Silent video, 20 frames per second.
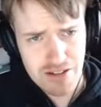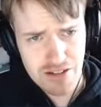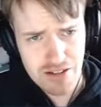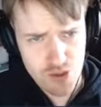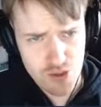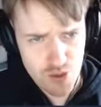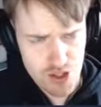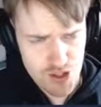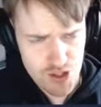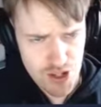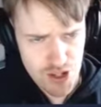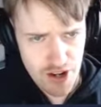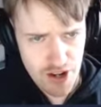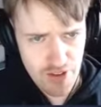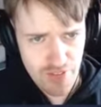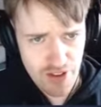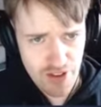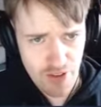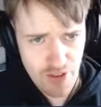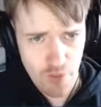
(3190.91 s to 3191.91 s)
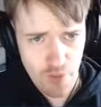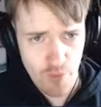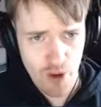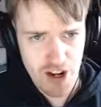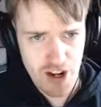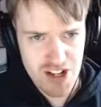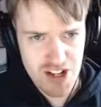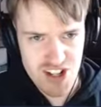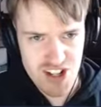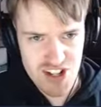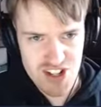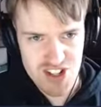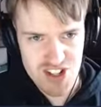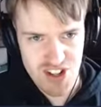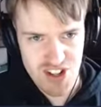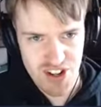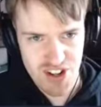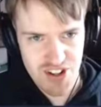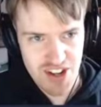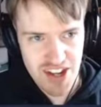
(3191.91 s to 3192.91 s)
Interesting, and on the right-hand
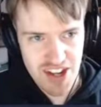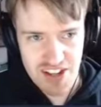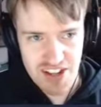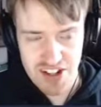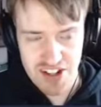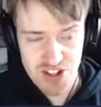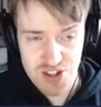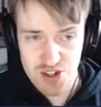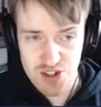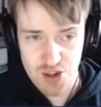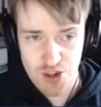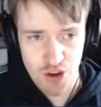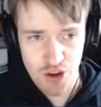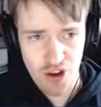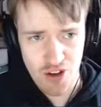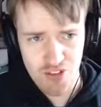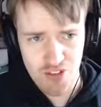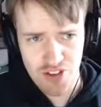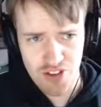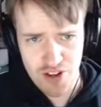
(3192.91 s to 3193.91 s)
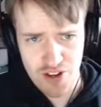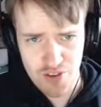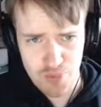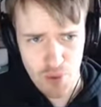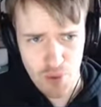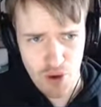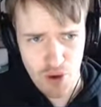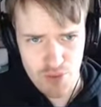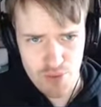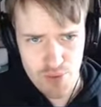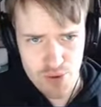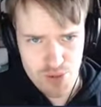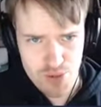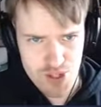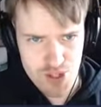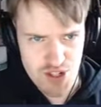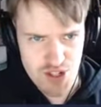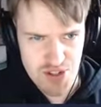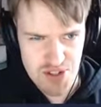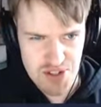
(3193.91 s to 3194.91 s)
side, yeah, this has got nothing apart from Route
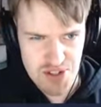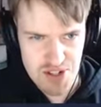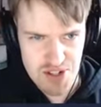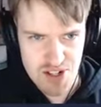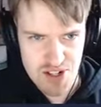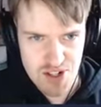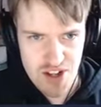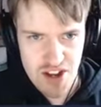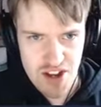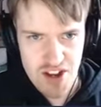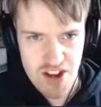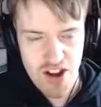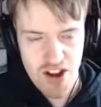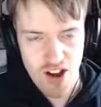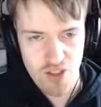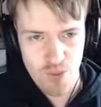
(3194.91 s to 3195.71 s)
666.